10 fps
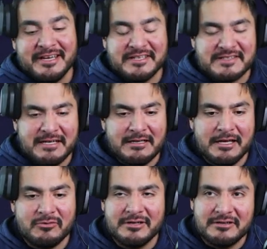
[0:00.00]
It's kind of
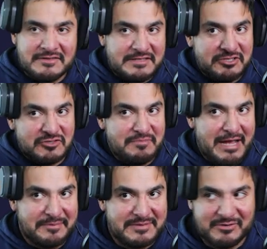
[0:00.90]
like one of those teacher's
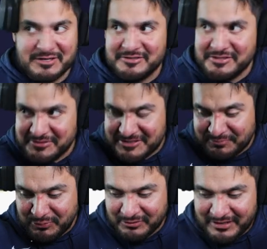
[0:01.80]
maps where you
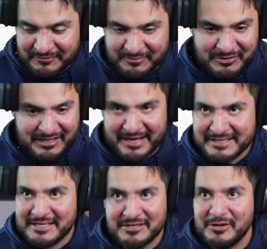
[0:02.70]
just pull down from class. I don't